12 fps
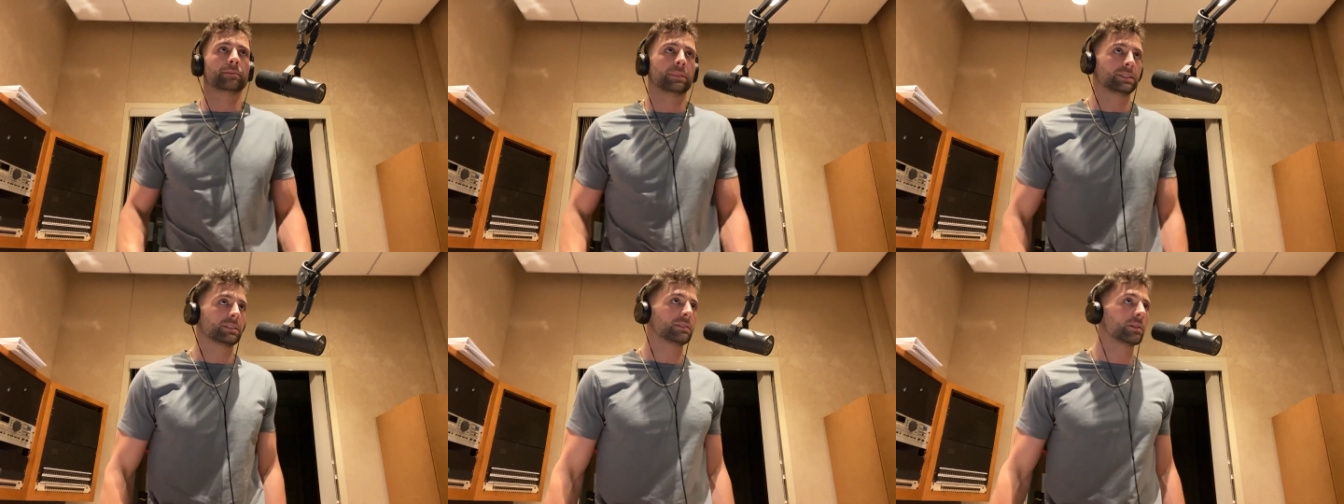
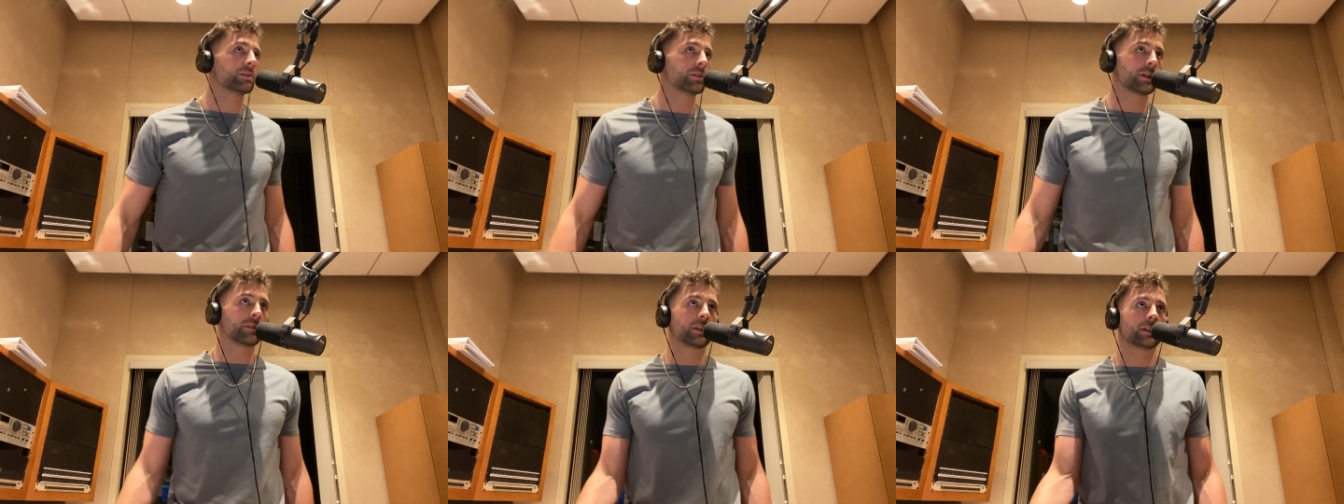but just don't do
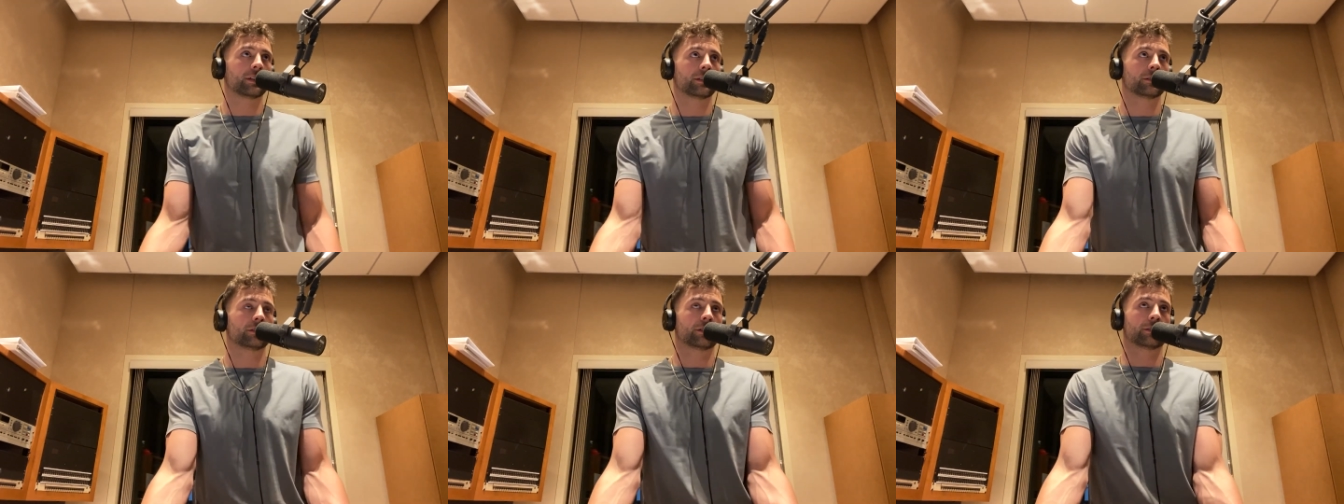it every night.
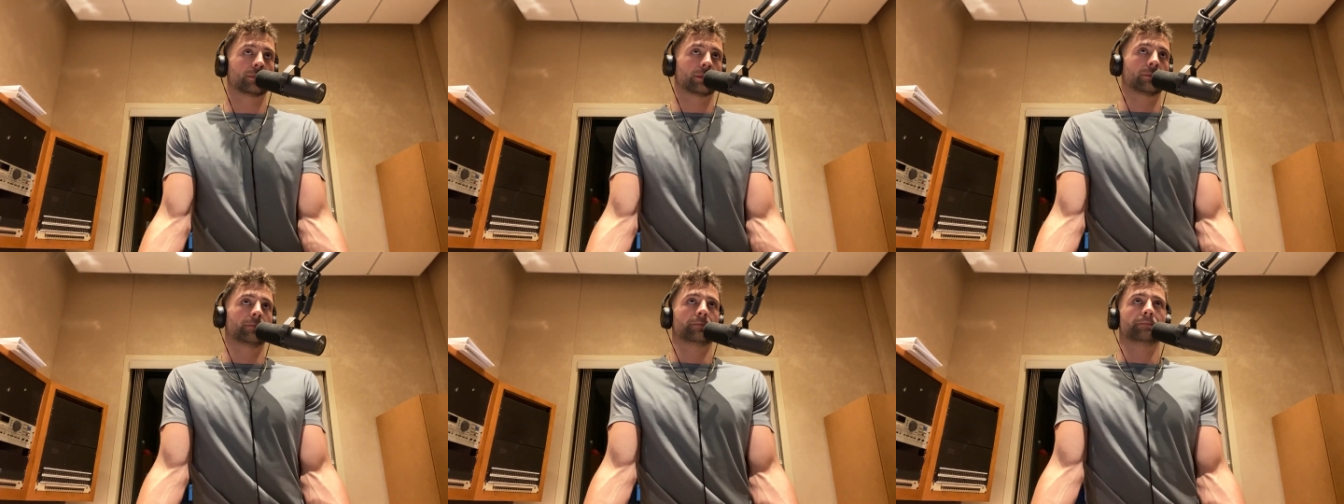Trust me.
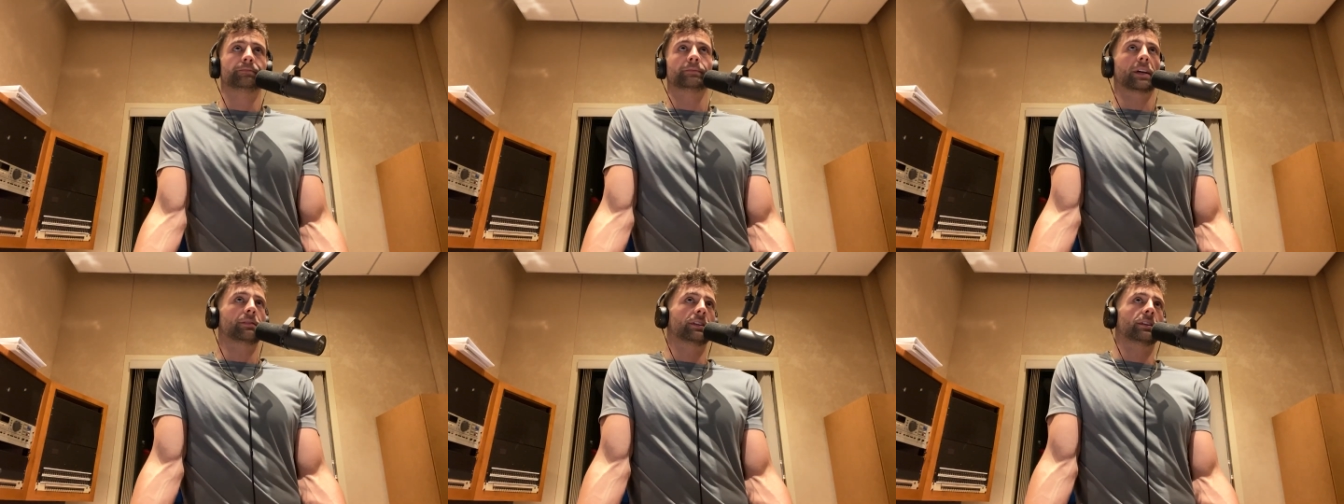
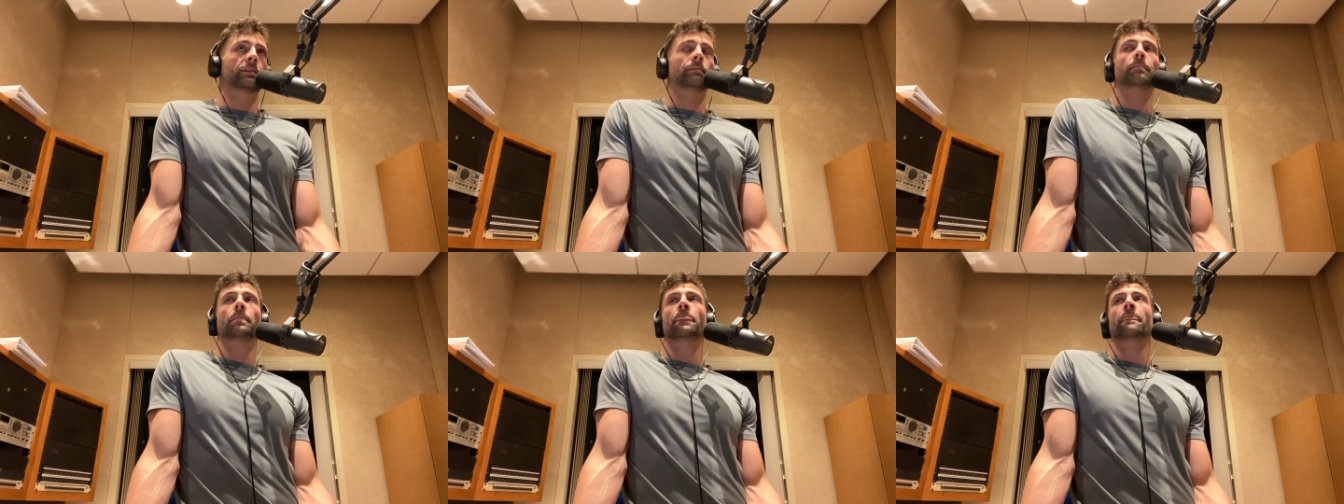I've done
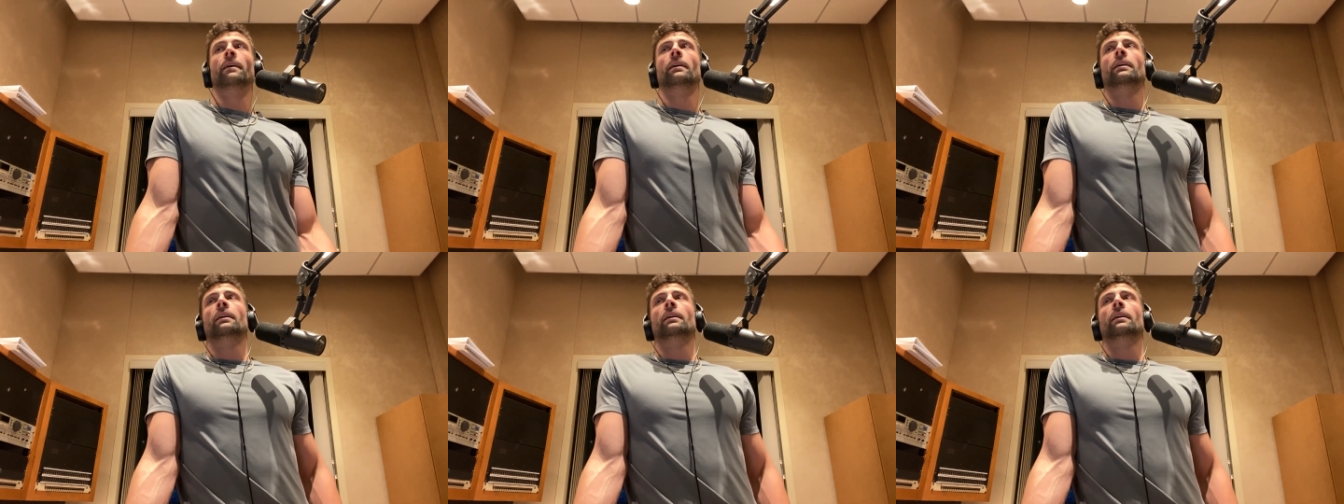it.